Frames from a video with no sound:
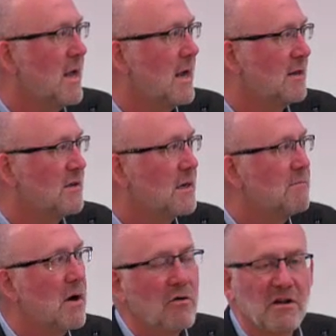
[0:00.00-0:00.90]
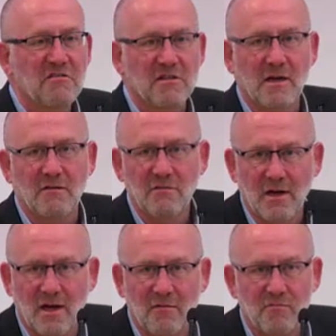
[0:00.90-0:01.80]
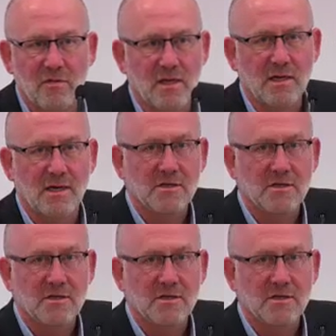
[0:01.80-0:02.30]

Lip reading: And the components of the